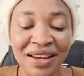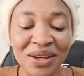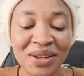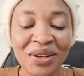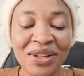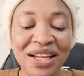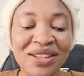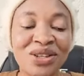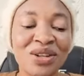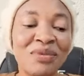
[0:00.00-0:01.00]
You know, there
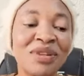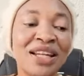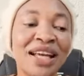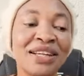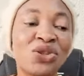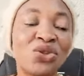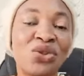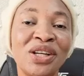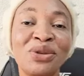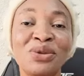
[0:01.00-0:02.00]
is something like
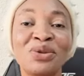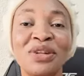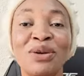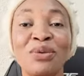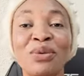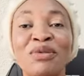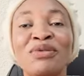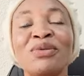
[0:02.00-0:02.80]
throwing you to the wolf.